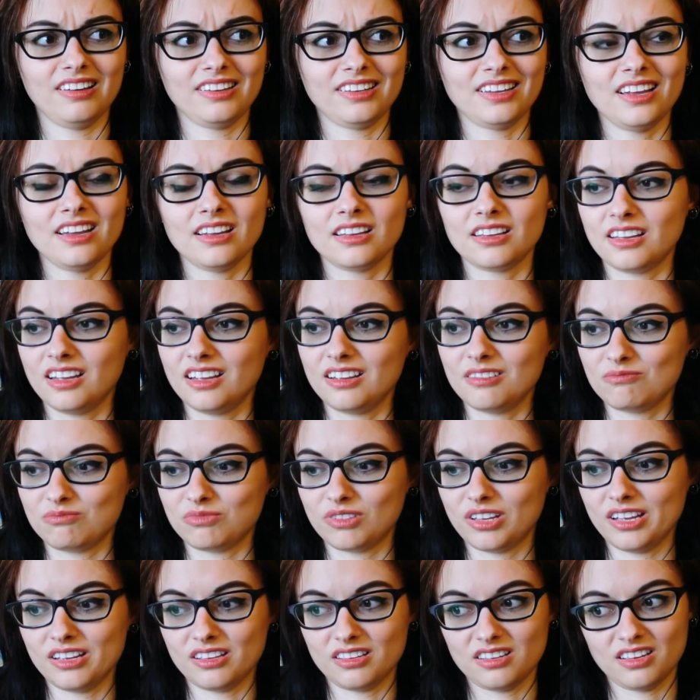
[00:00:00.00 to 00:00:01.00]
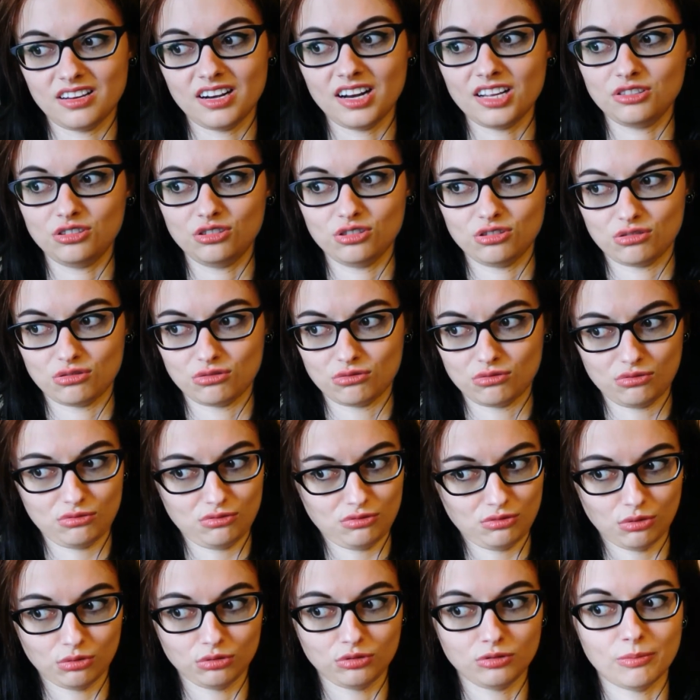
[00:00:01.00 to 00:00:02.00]
can, can, can, can I just
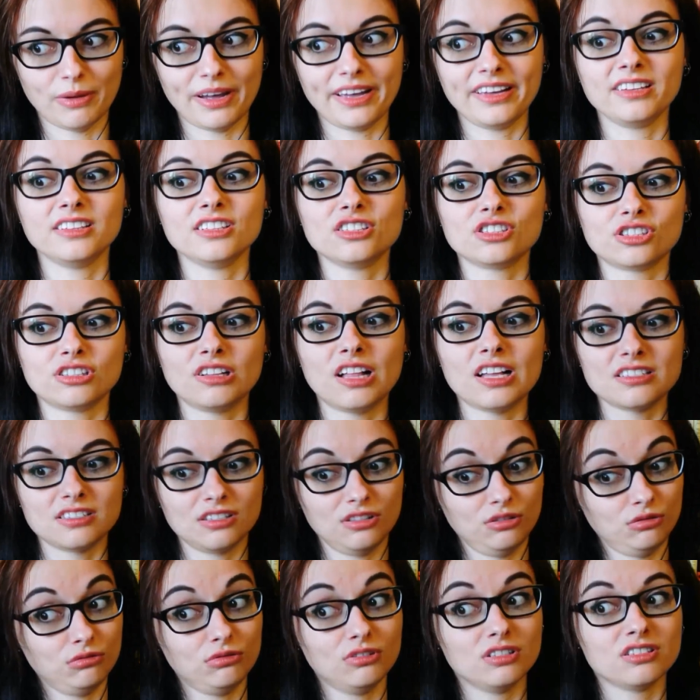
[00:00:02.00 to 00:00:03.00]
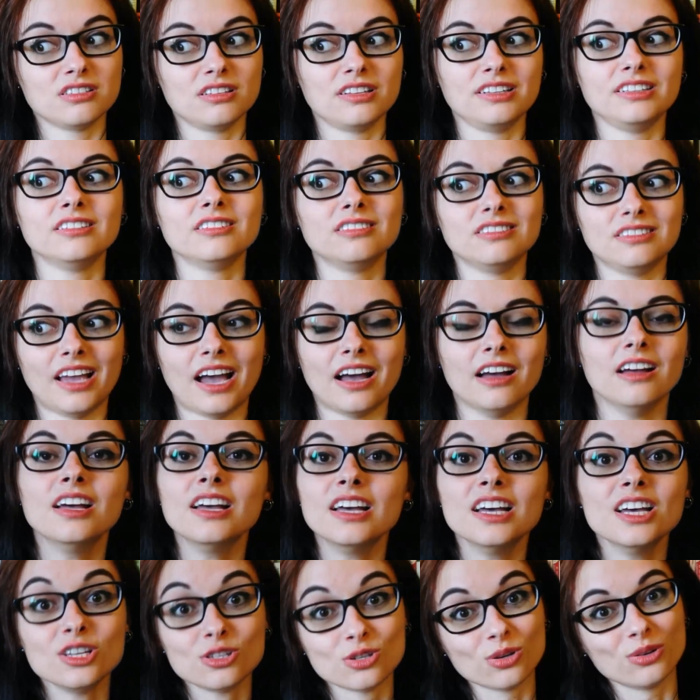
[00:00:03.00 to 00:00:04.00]
go to my English class and do this later. Yeah,
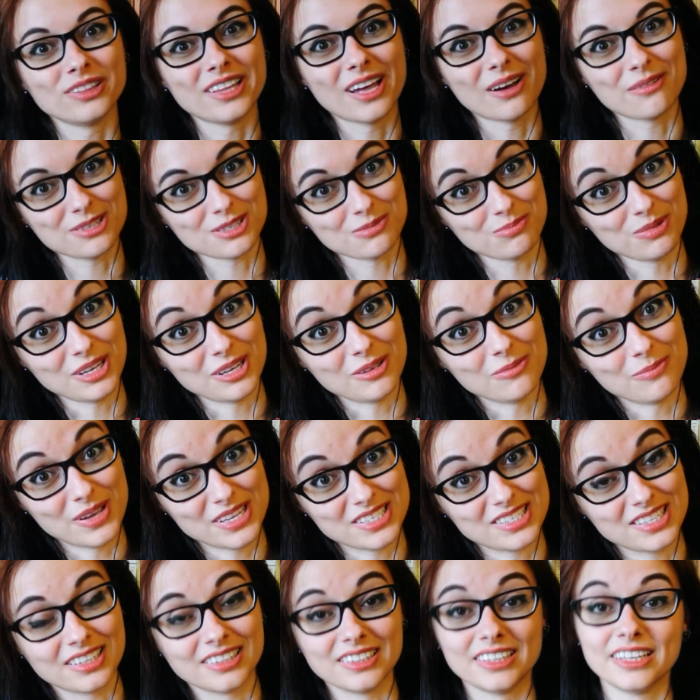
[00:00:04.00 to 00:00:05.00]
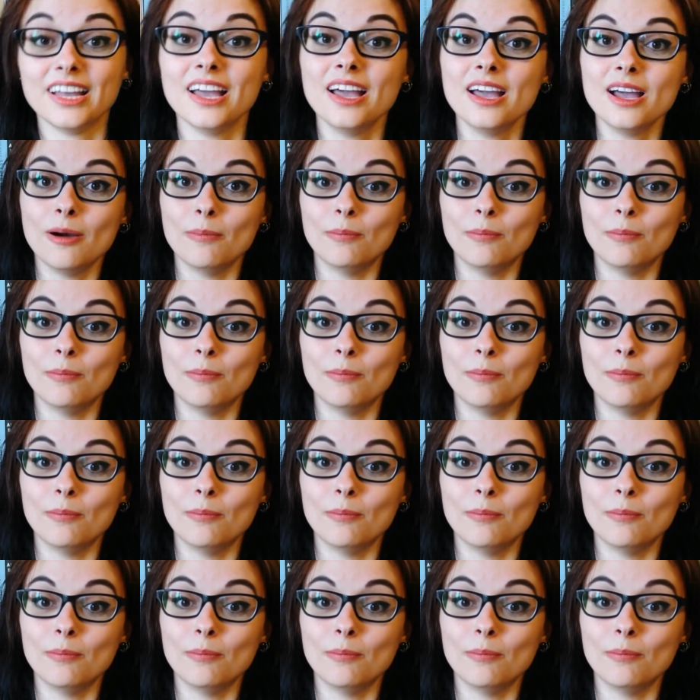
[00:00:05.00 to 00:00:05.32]
so that was me, basically.